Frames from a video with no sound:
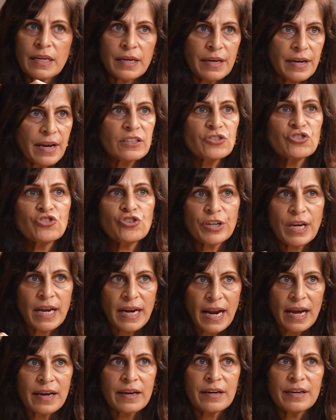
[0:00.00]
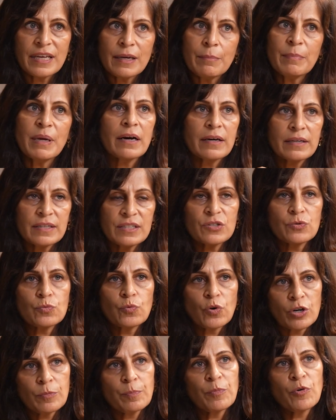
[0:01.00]
industry, and academia is
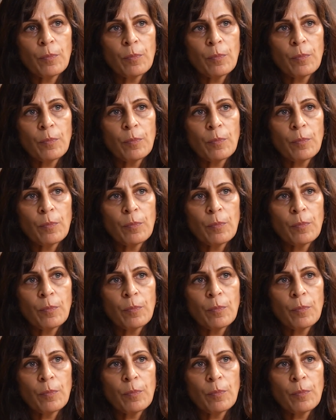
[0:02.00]
what